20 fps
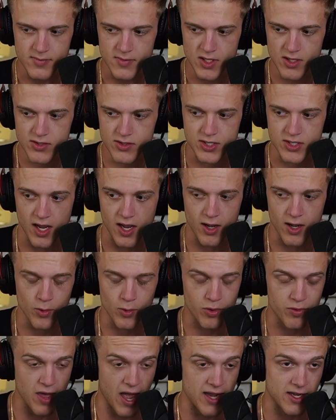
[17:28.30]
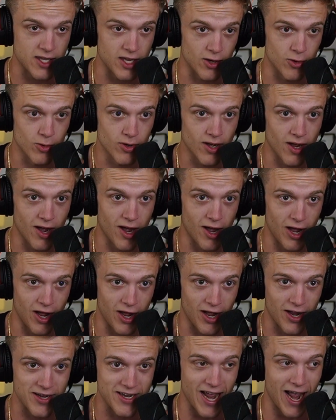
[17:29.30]
so thank you.
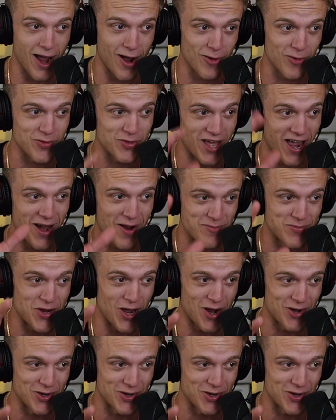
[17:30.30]
Uh, now that I'm done